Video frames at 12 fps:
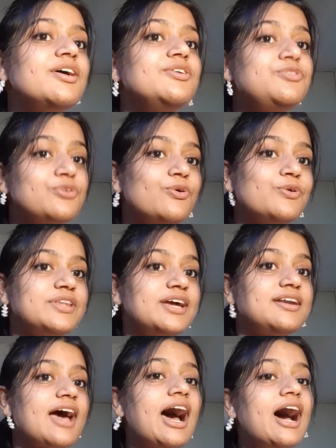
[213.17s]
show
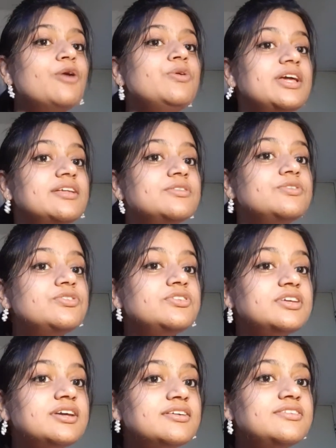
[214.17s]
that how
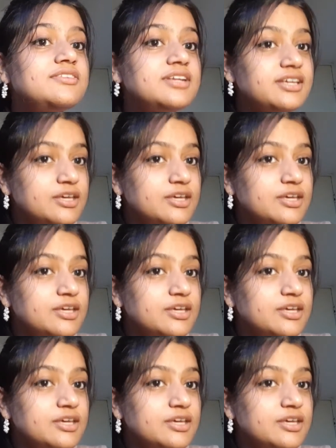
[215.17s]
enthusiastic